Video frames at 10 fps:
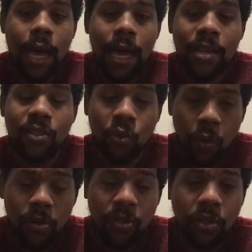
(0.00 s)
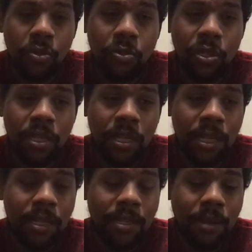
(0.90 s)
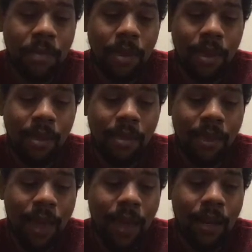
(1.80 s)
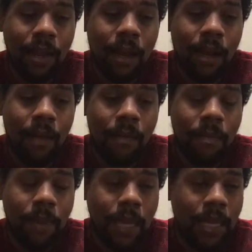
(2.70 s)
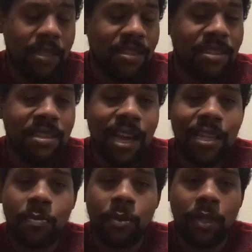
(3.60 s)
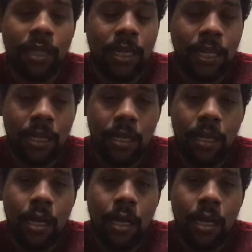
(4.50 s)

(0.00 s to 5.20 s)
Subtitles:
a storage solution is something that is desperately needed.